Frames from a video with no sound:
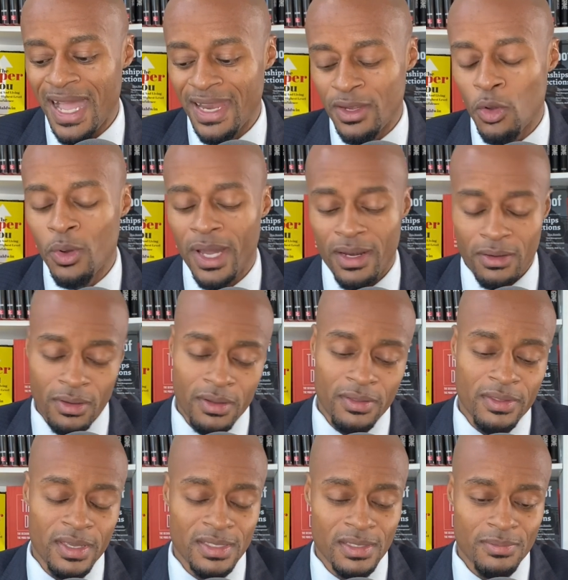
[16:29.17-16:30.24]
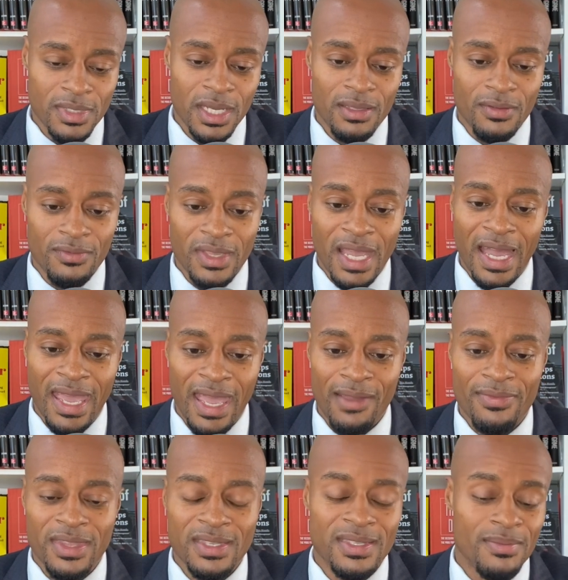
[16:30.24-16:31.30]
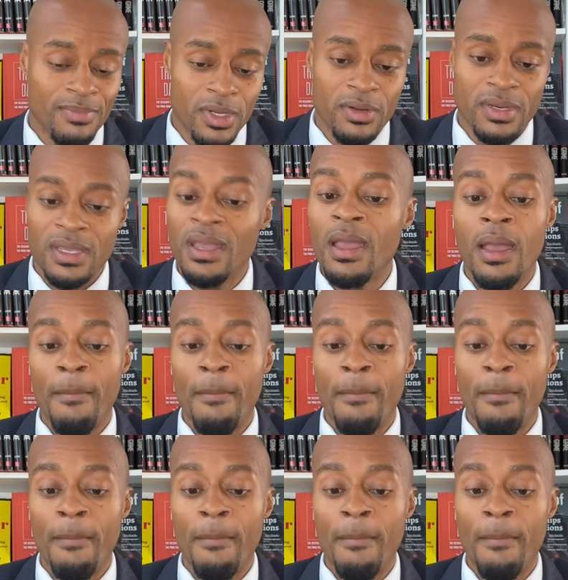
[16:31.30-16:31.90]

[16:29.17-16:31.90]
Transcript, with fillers: I know how to look at things objectively. I have this ability.